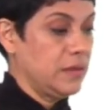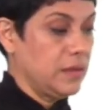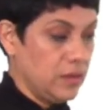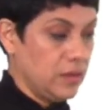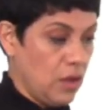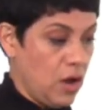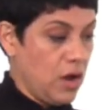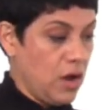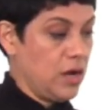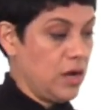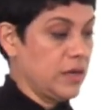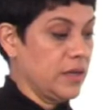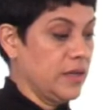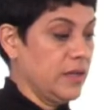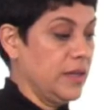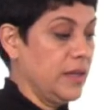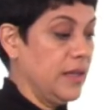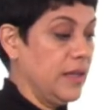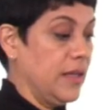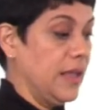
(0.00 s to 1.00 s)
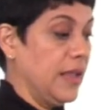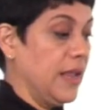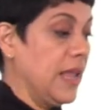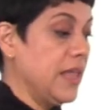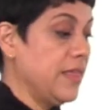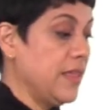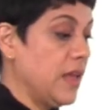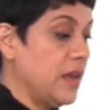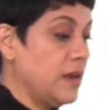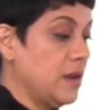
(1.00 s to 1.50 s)
long,
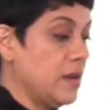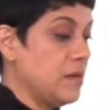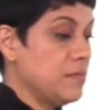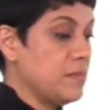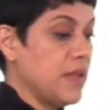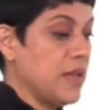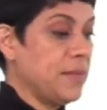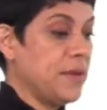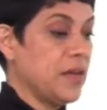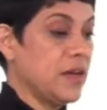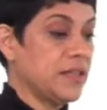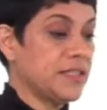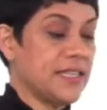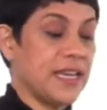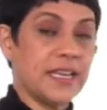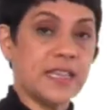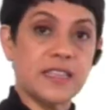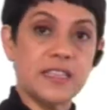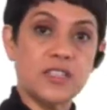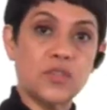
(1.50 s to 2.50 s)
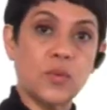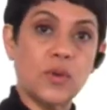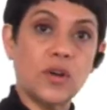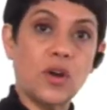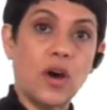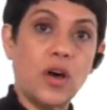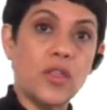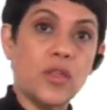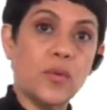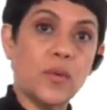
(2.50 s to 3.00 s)
and then maybe I'll take this
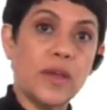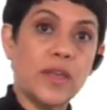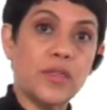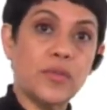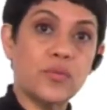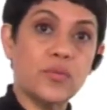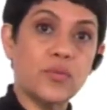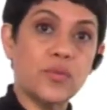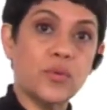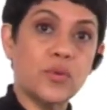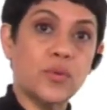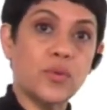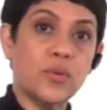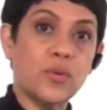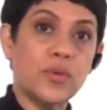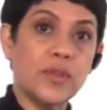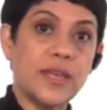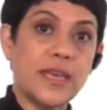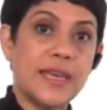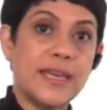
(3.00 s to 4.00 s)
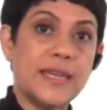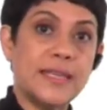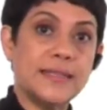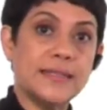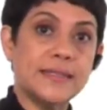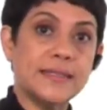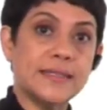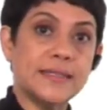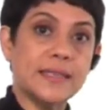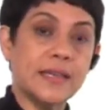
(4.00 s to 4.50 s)
one all the way through the
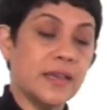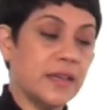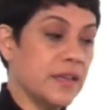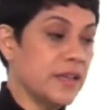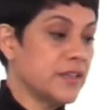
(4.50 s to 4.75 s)
ends.